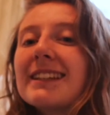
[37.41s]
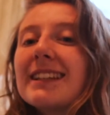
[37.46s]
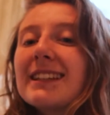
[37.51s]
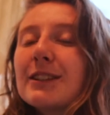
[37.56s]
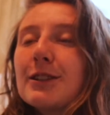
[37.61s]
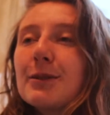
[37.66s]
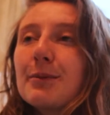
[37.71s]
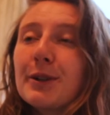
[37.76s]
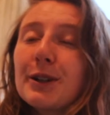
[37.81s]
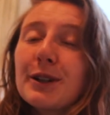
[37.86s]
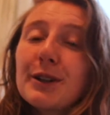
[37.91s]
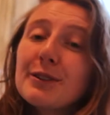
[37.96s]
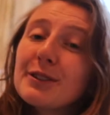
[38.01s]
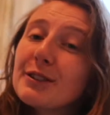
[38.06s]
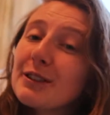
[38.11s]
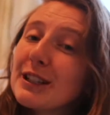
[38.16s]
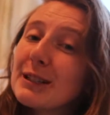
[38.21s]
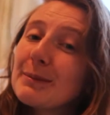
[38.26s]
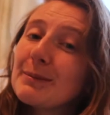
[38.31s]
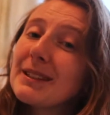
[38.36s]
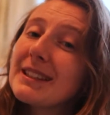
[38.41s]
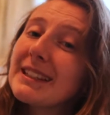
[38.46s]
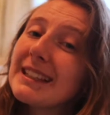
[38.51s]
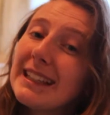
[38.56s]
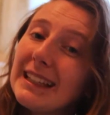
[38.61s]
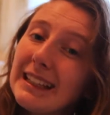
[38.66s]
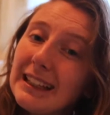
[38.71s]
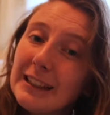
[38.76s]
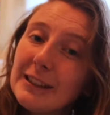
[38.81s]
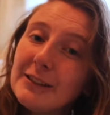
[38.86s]
And then tomorrow's Christmas
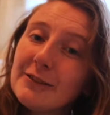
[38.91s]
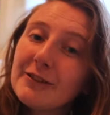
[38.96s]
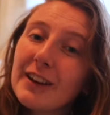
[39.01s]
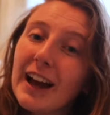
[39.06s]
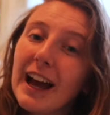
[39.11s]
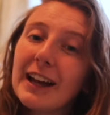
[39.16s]
Eve,